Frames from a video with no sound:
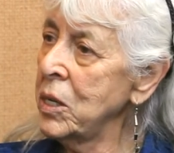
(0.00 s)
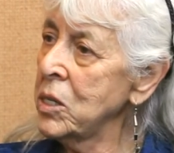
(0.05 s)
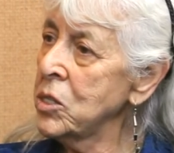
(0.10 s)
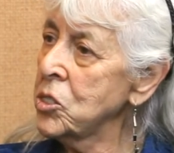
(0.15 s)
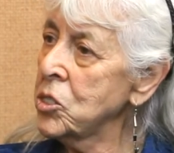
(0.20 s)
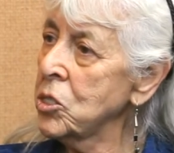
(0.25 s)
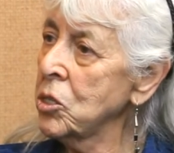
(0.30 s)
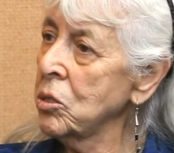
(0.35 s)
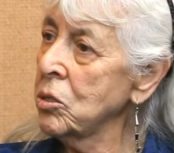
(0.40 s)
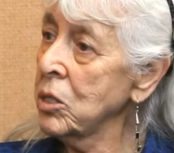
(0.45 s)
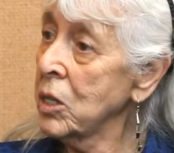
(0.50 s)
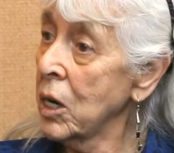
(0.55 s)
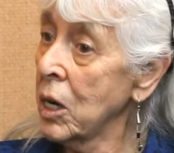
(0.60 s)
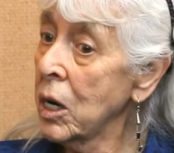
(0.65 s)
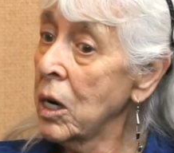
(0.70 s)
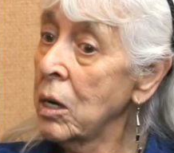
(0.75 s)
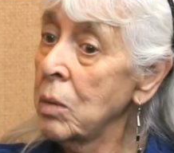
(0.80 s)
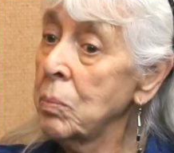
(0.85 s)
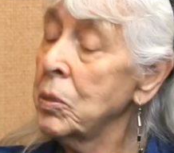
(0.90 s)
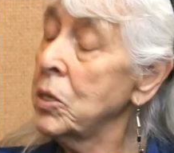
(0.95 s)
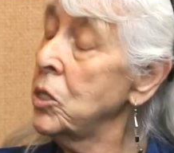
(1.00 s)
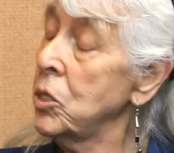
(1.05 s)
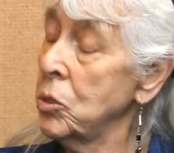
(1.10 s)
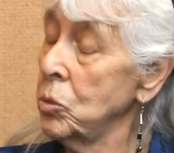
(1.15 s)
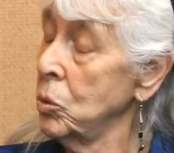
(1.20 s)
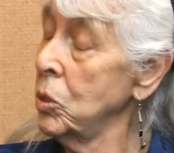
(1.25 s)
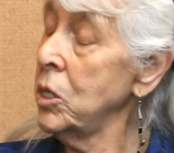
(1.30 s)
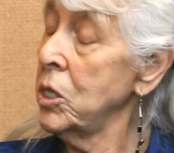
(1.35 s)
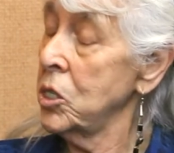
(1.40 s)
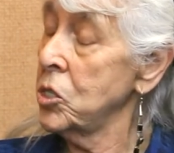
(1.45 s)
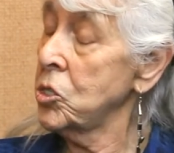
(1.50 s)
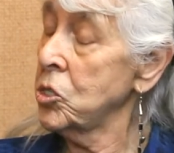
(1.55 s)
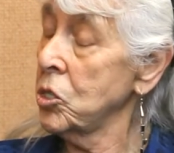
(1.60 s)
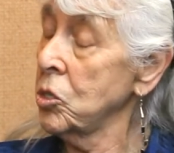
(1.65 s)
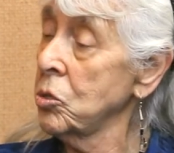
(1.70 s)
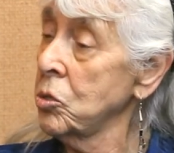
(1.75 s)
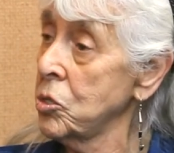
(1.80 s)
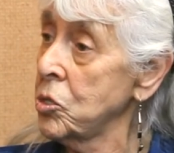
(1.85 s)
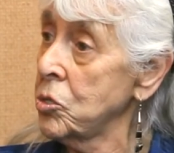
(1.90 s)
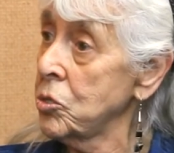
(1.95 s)
as Joan Carl, but you would as
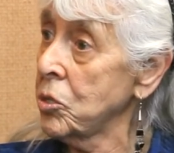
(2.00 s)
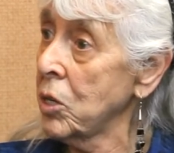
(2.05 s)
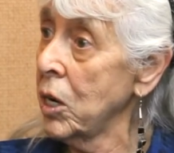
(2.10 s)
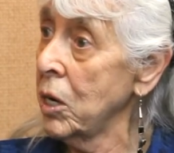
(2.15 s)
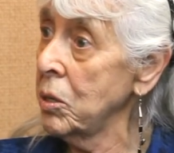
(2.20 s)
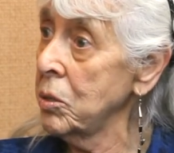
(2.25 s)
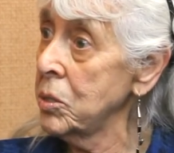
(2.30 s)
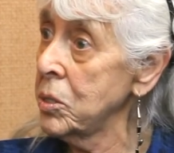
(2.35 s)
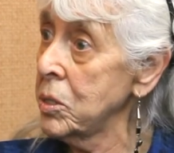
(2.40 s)
Joan Strauss.